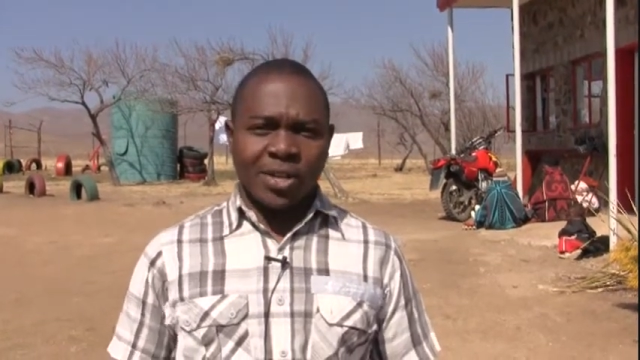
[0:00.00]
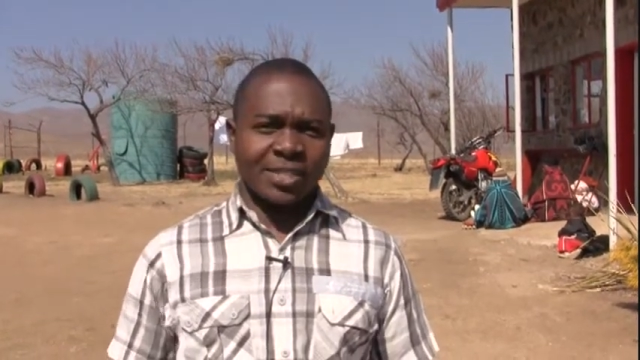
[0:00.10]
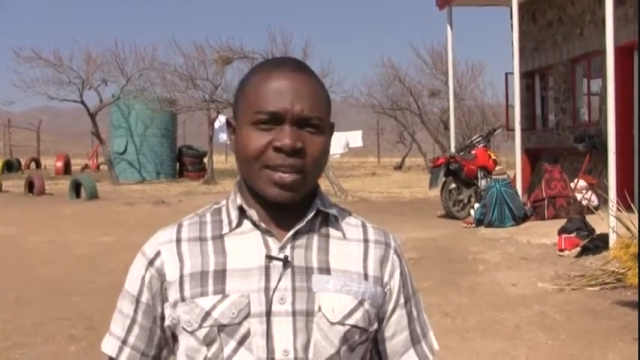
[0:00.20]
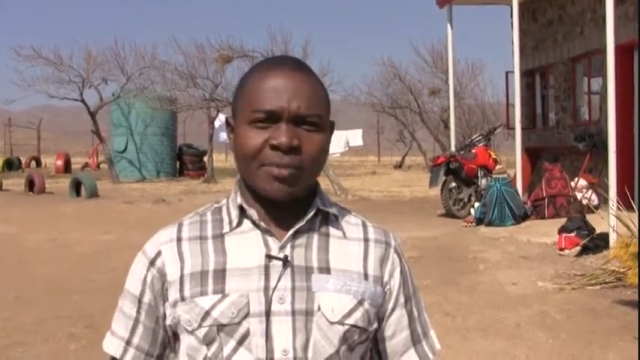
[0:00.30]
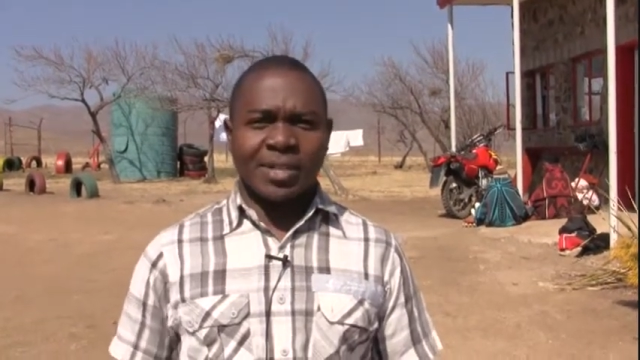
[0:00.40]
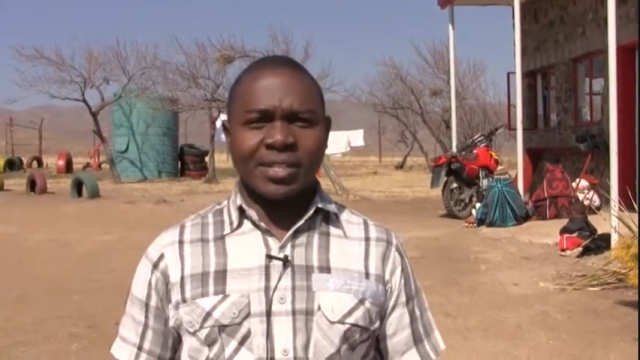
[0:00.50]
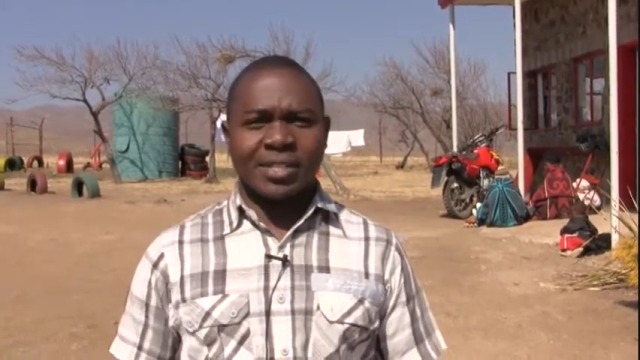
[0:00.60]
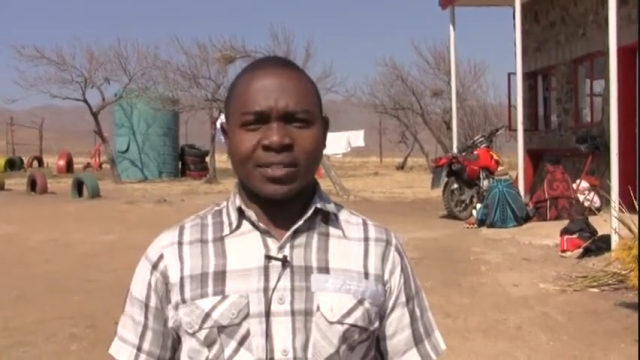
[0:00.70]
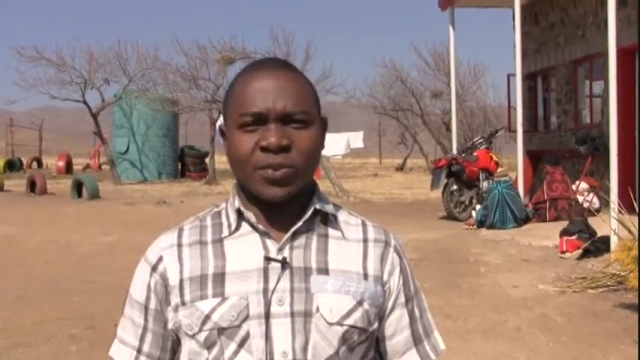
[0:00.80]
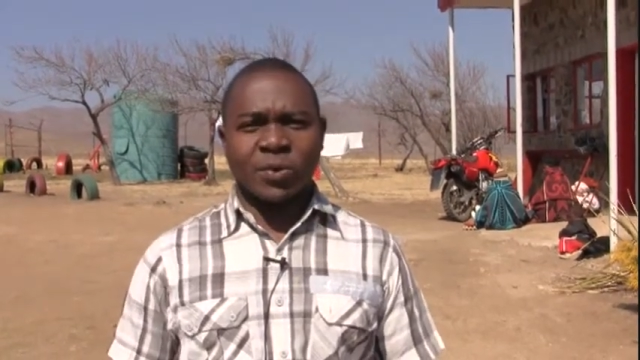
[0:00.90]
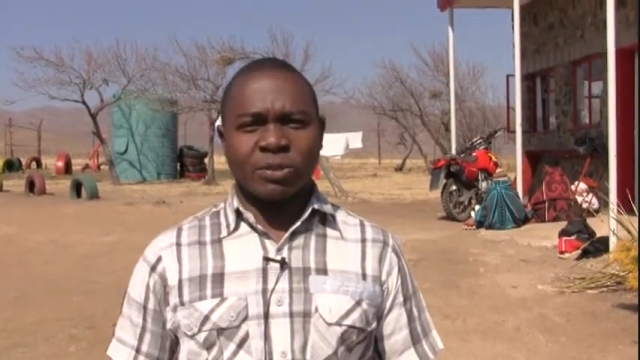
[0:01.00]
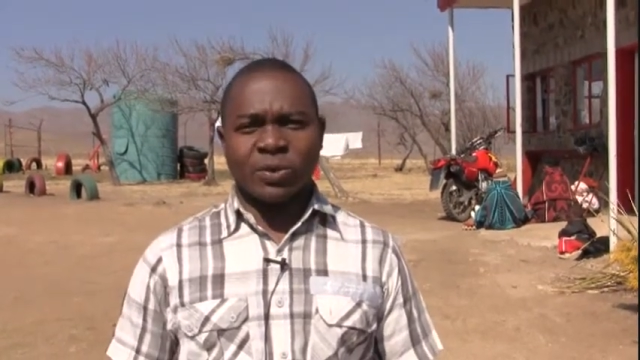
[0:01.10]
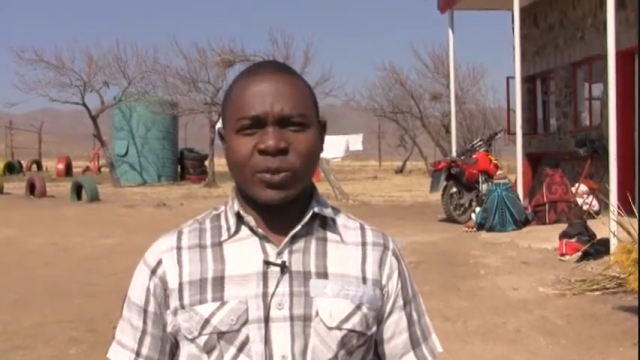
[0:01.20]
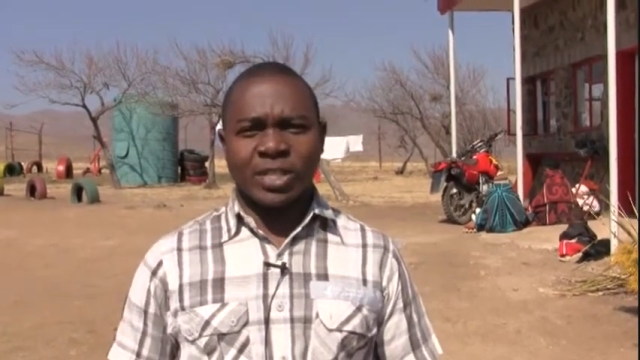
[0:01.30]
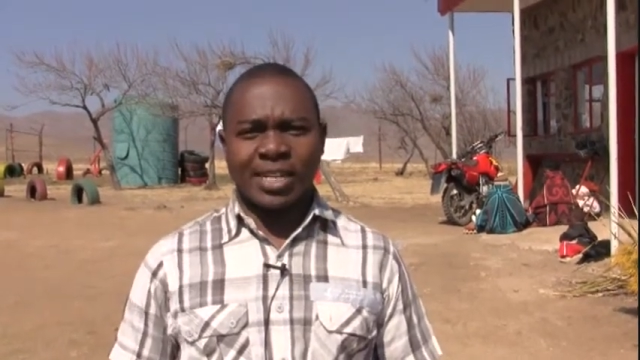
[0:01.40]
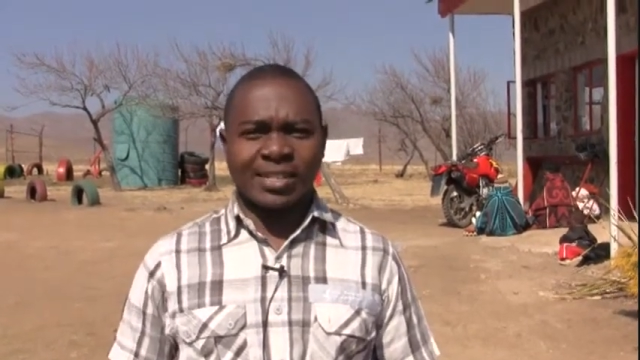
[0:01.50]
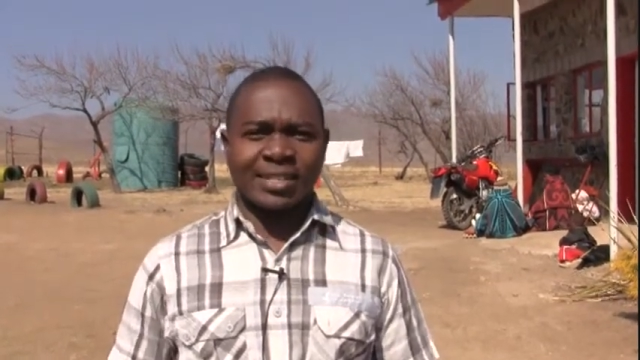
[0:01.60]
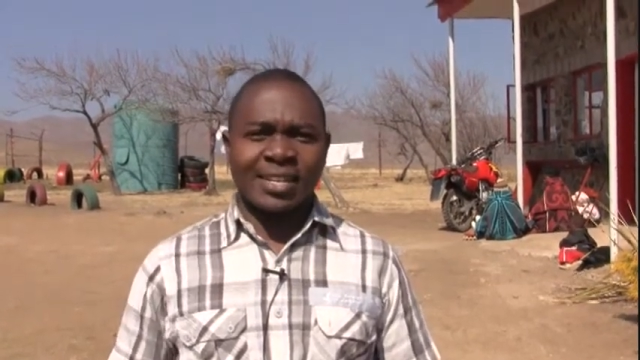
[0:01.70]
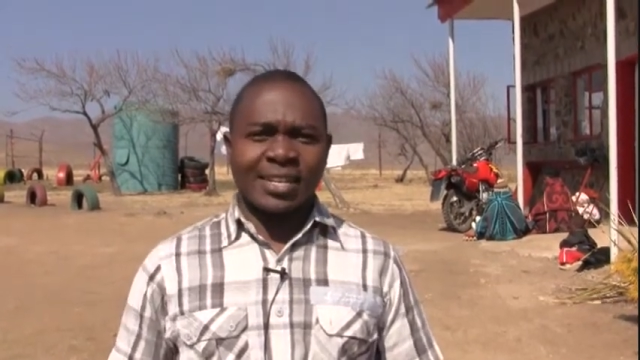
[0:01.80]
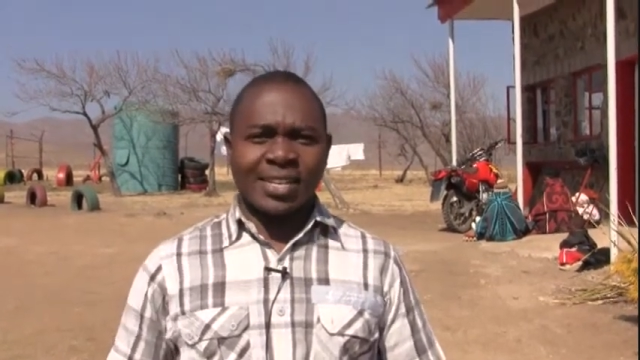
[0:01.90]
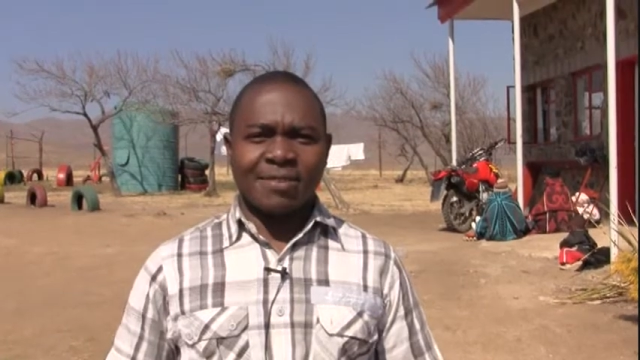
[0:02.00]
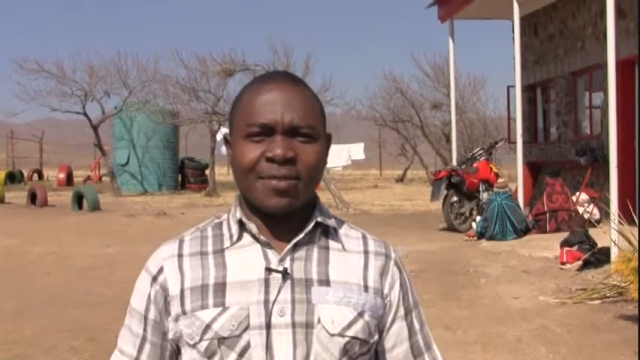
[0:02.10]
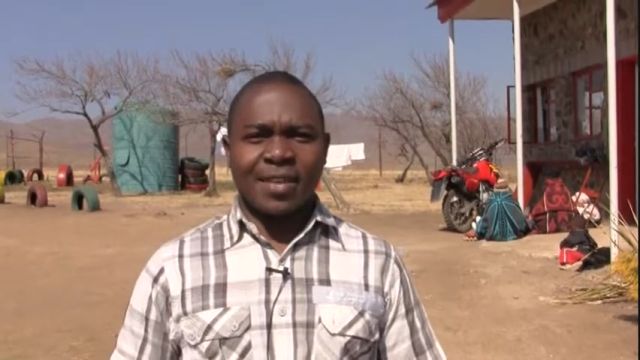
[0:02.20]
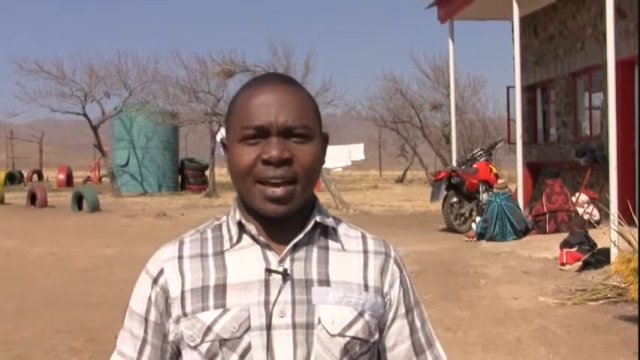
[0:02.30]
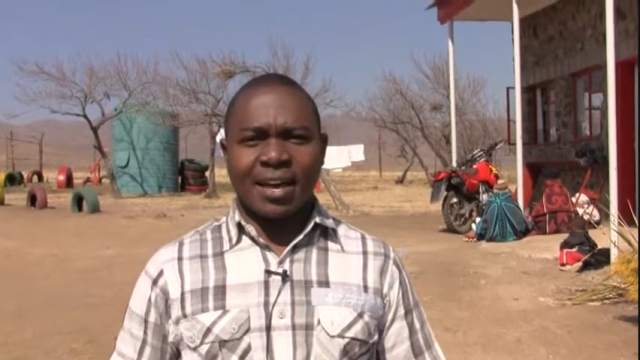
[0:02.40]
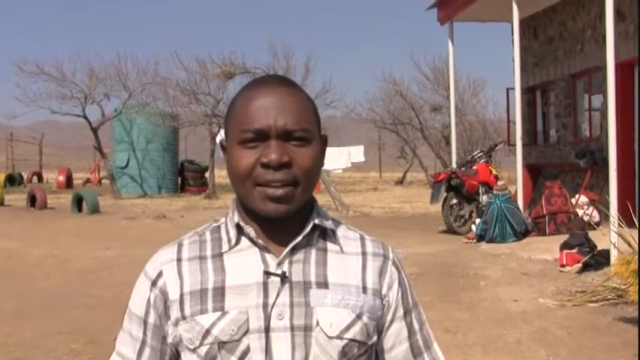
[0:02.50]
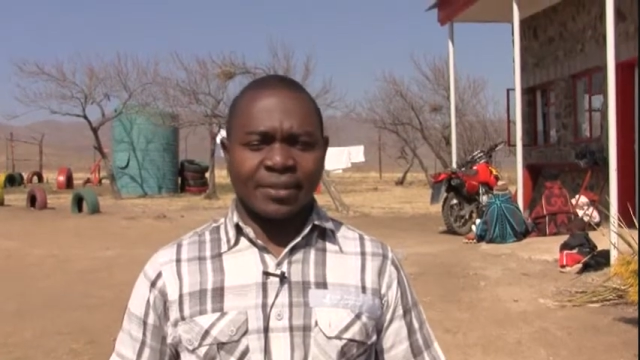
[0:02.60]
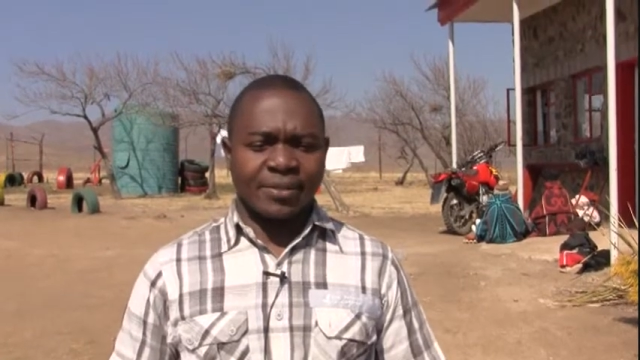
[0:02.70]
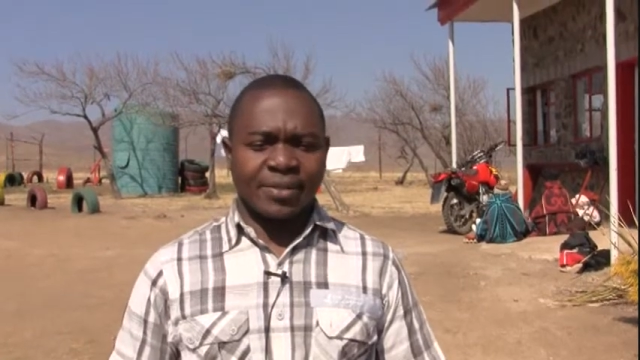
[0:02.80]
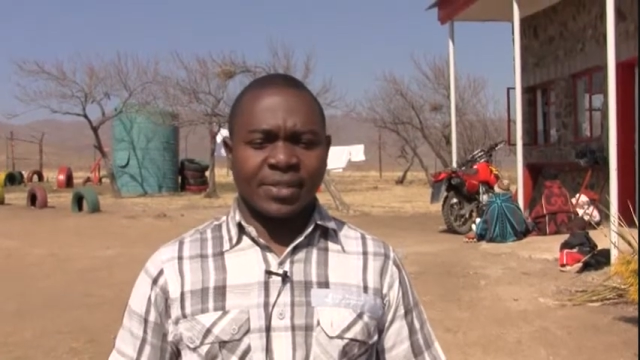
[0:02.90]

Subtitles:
examination goes on, and if there are